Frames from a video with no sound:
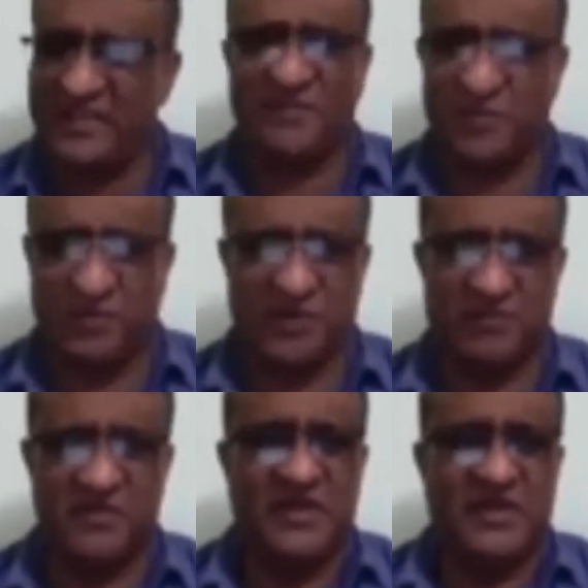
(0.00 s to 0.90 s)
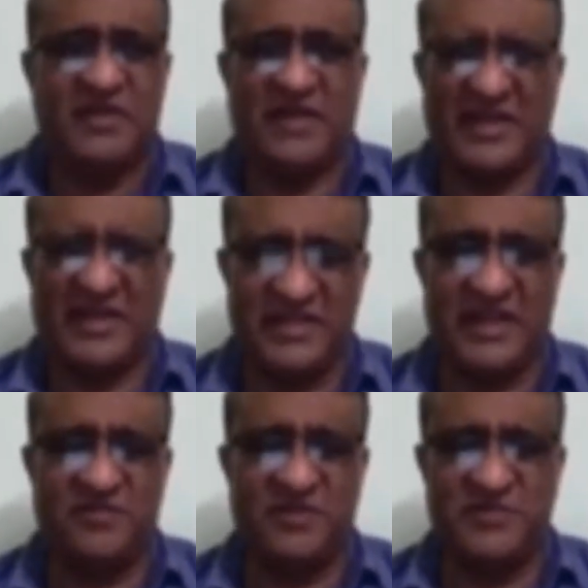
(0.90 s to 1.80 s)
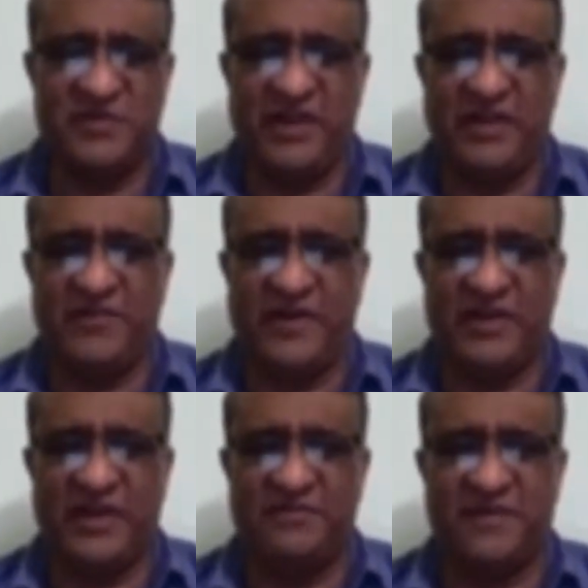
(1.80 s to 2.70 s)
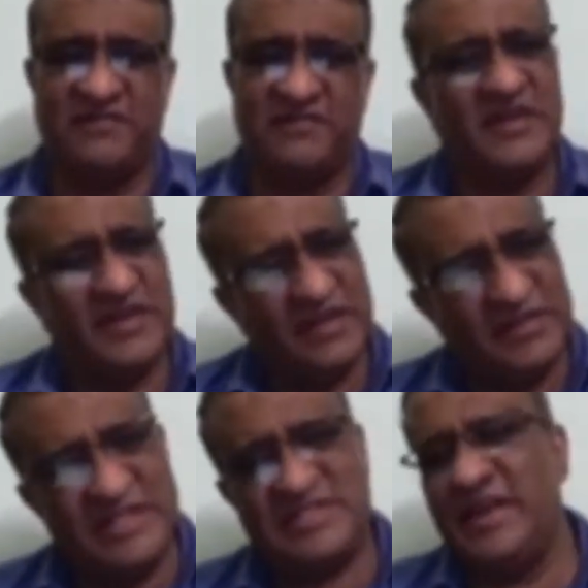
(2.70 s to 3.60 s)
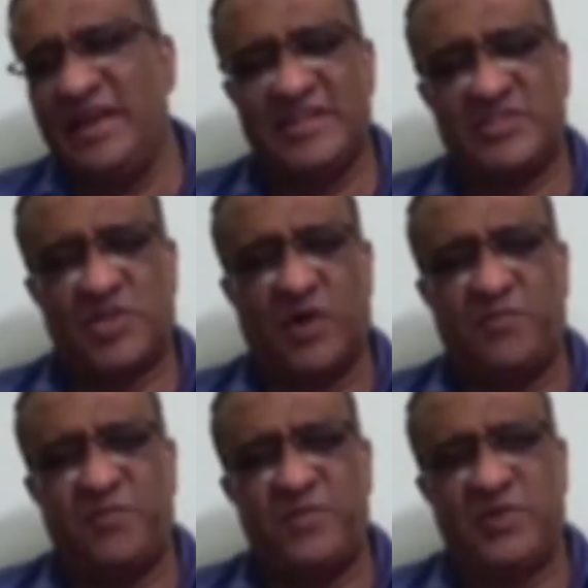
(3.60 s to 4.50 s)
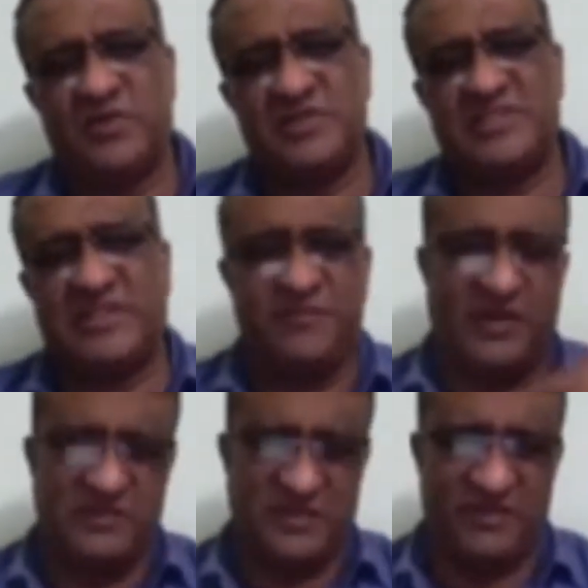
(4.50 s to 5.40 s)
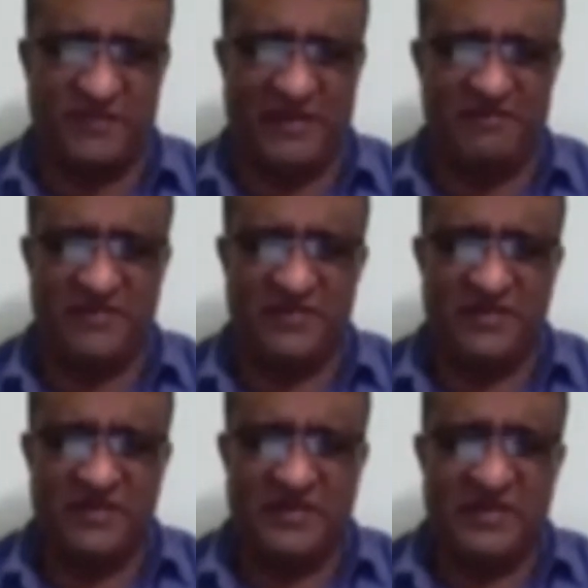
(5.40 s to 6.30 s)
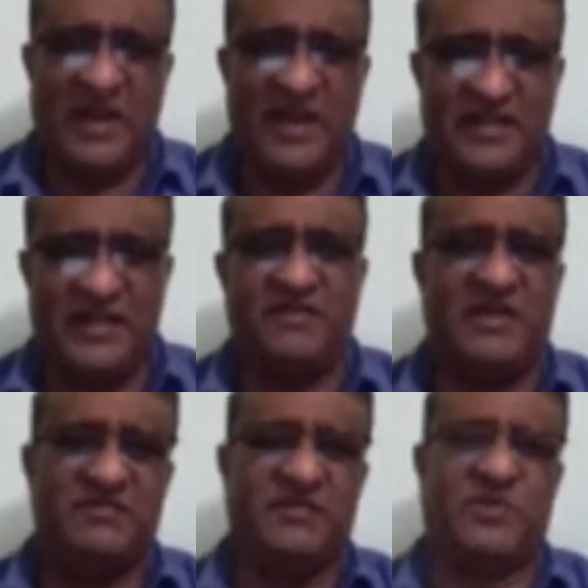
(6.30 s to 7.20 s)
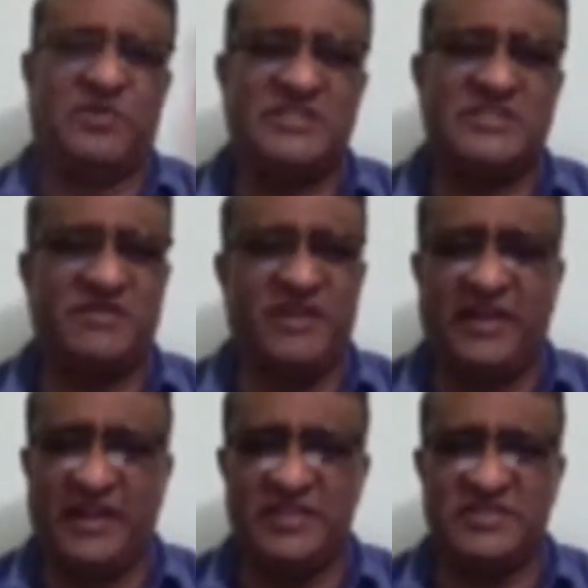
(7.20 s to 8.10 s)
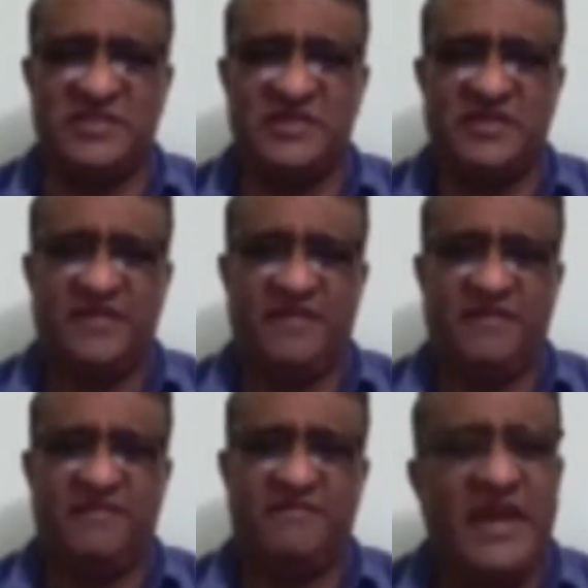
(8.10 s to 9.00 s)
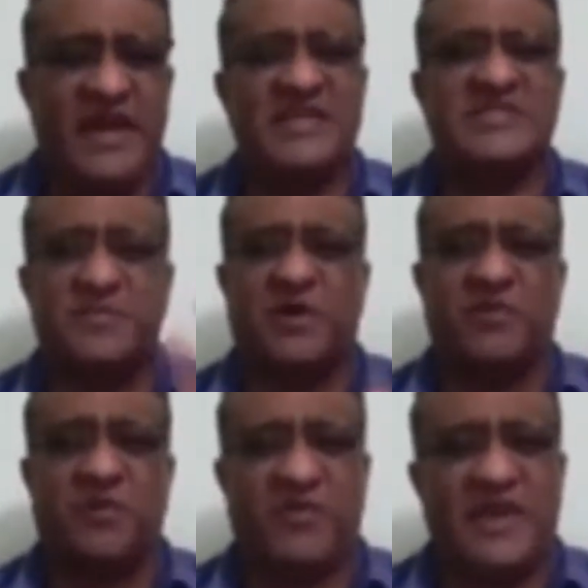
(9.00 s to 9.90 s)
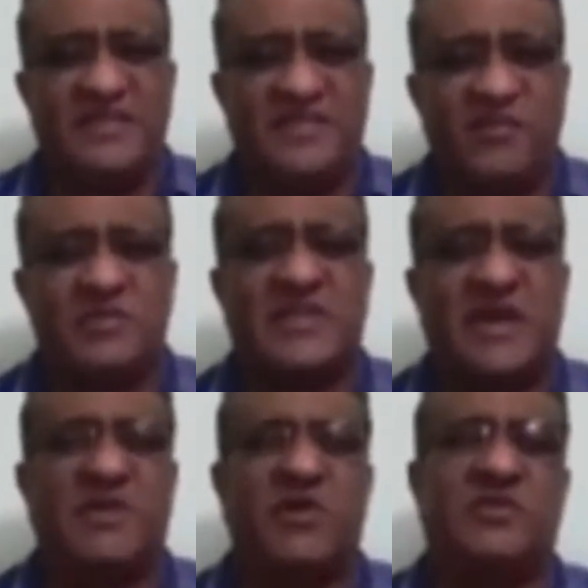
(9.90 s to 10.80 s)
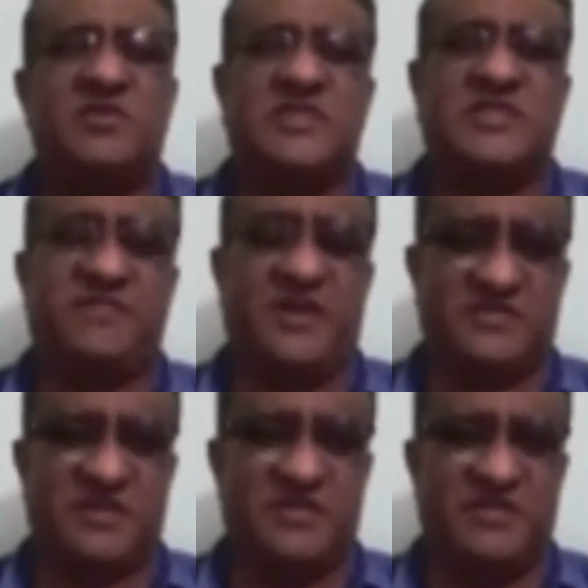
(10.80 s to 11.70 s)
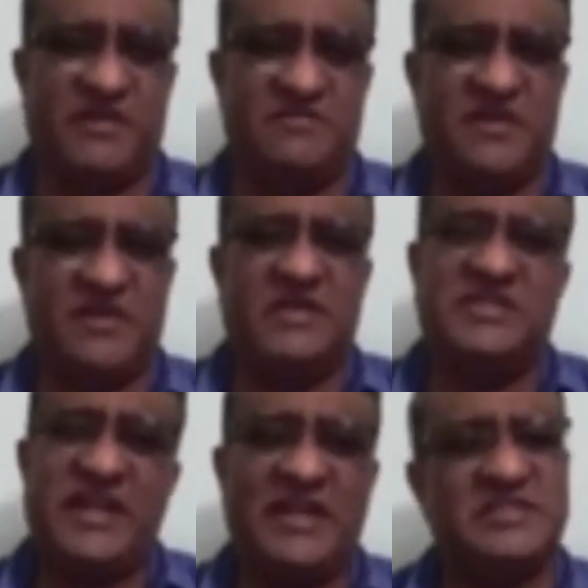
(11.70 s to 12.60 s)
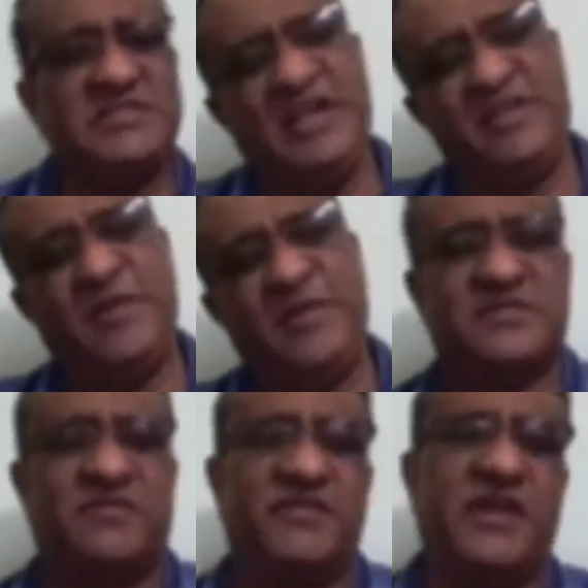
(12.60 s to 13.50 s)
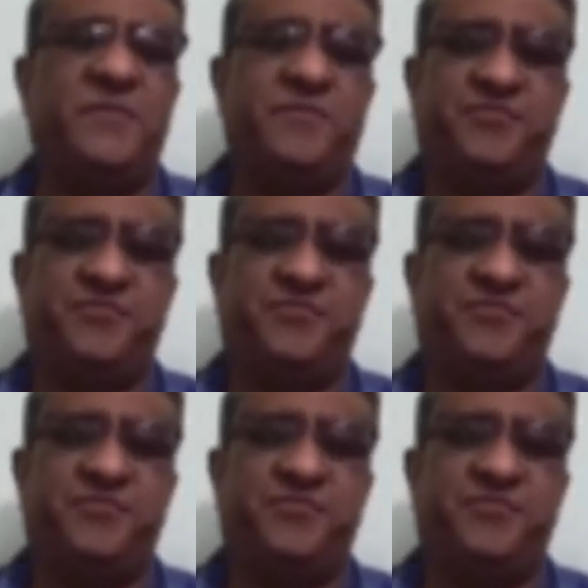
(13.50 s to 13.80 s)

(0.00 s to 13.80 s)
problem. Last year it was between 85 to 95. This year it has dropped to 65 to 75. And the level of the questions have increased. Where is the problem? Why the COs came down to 65 to 75? She tells it is because of the